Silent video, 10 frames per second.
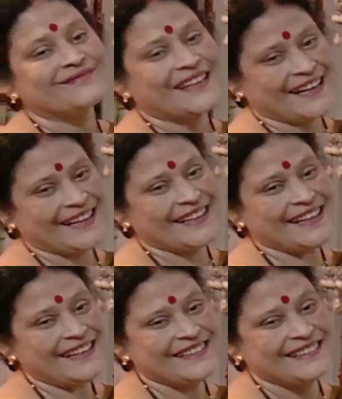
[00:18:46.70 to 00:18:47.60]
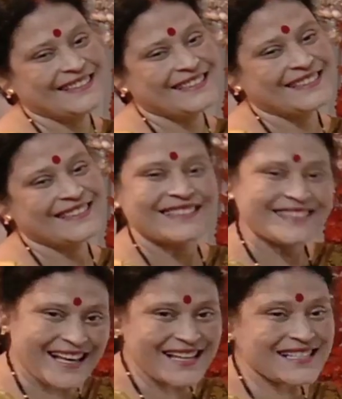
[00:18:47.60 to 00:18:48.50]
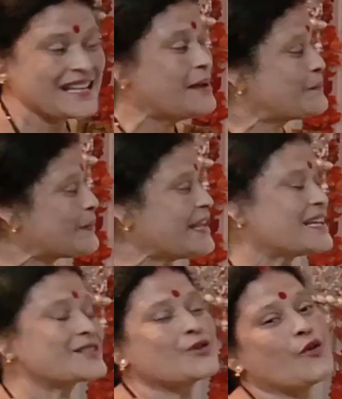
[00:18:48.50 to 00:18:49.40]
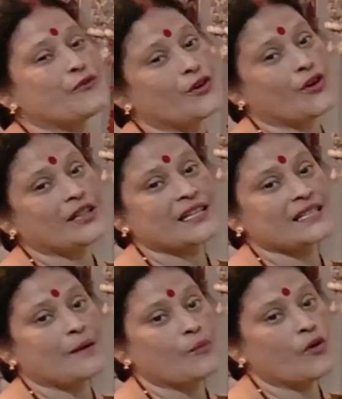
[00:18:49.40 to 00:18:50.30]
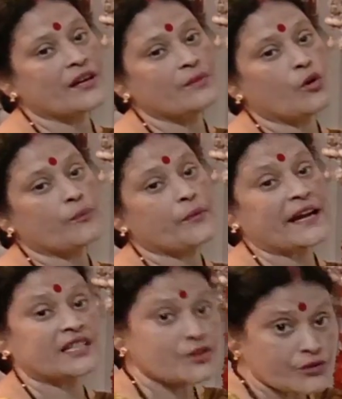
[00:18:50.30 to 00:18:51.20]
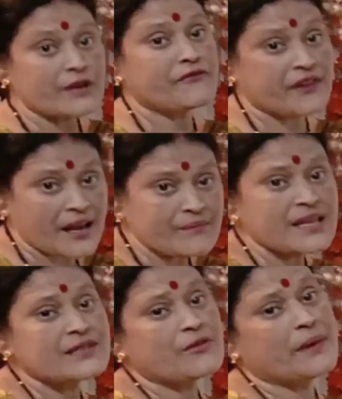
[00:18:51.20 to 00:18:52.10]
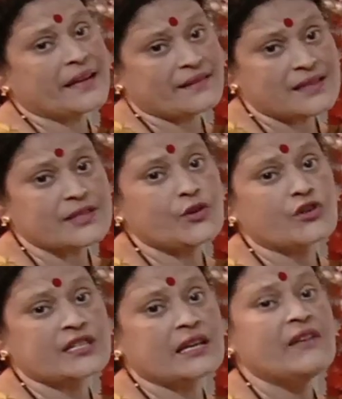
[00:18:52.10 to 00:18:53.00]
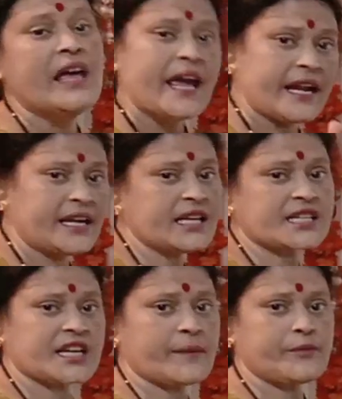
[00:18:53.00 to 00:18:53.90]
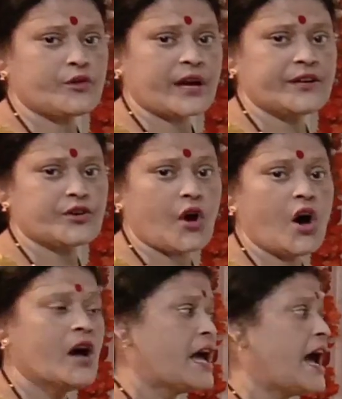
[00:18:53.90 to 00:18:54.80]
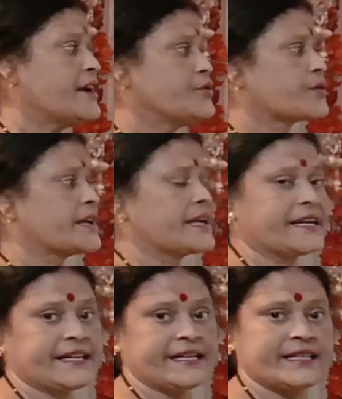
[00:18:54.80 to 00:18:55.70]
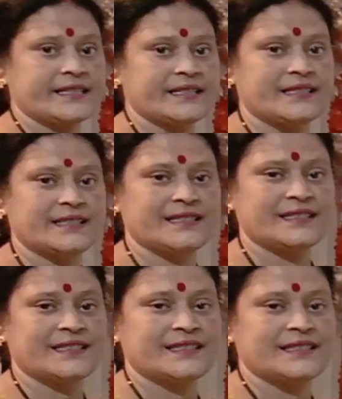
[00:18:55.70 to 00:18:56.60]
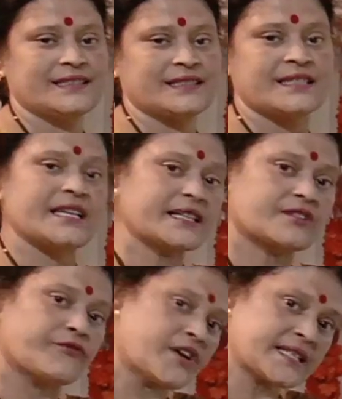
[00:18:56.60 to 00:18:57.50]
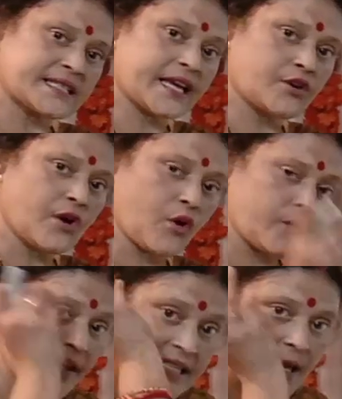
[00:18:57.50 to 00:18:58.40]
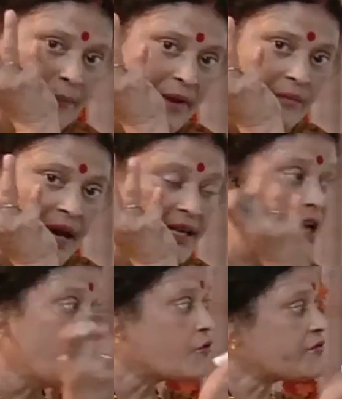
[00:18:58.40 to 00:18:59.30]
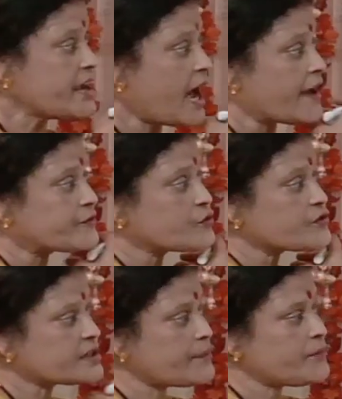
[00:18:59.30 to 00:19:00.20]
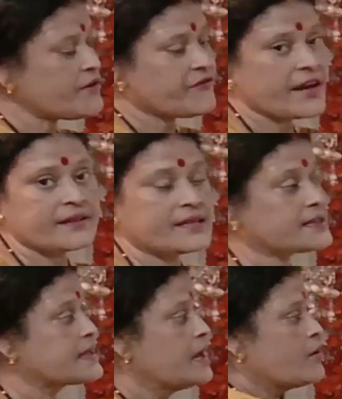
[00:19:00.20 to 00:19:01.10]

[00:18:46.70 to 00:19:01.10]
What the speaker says: Ready? Yes? Please go for all this. The more and more practice, you can frame these numericals yourself. Any shape you can draw and you can get it. Just first thing you always keep in mind, we have to simplify this